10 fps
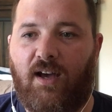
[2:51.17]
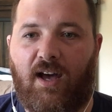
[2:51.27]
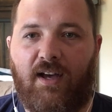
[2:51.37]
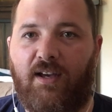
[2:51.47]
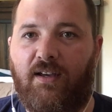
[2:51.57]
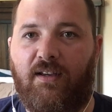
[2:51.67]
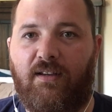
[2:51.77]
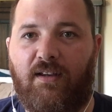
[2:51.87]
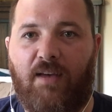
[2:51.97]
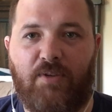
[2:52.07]

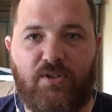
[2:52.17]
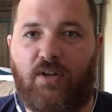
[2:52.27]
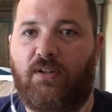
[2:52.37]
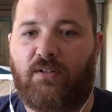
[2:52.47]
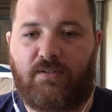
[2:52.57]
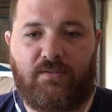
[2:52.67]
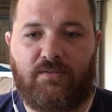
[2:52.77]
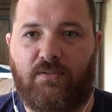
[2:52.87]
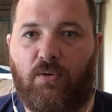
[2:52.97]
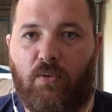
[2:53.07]
I am a juggler,
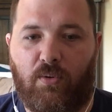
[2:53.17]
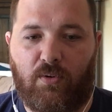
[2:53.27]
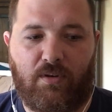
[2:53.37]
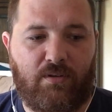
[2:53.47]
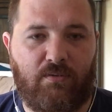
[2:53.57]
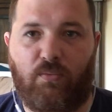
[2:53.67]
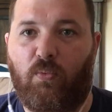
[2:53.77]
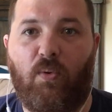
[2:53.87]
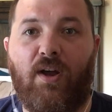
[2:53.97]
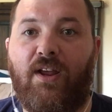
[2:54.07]
or
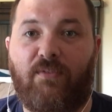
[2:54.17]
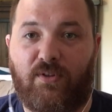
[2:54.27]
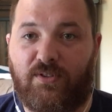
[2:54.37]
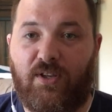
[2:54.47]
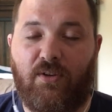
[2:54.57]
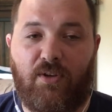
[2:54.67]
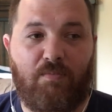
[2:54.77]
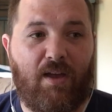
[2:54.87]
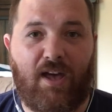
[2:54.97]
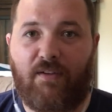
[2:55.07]
whatever skill you
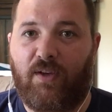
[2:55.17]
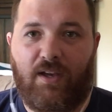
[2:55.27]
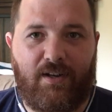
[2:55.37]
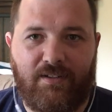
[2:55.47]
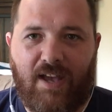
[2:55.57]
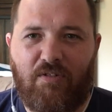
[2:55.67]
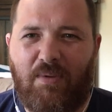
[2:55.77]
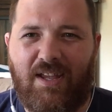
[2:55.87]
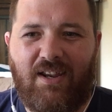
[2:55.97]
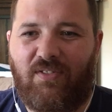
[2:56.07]
may have. It doesn't have to
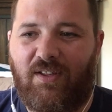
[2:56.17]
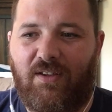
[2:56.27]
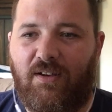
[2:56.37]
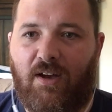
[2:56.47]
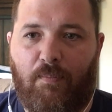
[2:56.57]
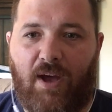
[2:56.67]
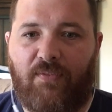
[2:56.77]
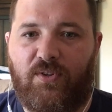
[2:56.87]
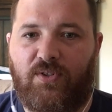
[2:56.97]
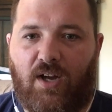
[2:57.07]
be anything
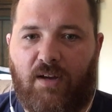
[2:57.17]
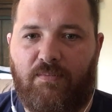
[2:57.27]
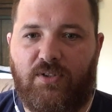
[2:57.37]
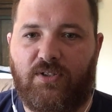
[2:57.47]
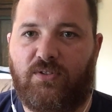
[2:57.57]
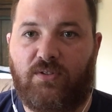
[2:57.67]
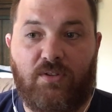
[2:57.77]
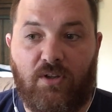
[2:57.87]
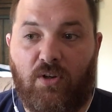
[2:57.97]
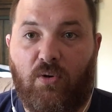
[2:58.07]
about the job. Just
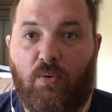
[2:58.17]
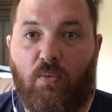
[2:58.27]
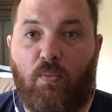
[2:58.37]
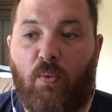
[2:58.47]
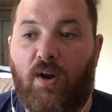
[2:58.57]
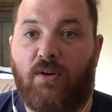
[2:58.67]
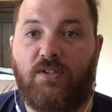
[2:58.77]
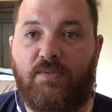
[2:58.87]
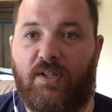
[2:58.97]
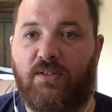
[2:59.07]
what are
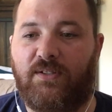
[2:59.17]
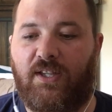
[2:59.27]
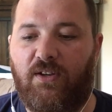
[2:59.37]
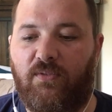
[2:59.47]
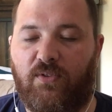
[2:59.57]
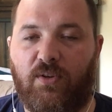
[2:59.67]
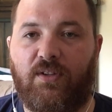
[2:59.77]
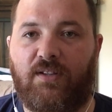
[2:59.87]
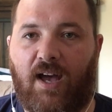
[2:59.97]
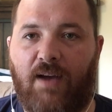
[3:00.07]
some skills that you've took the
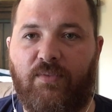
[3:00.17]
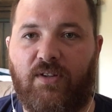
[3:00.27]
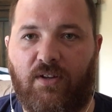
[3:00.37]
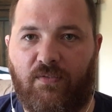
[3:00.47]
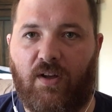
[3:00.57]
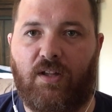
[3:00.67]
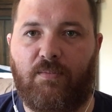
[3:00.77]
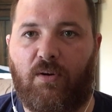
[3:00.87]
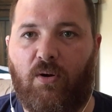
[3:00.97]
time to develop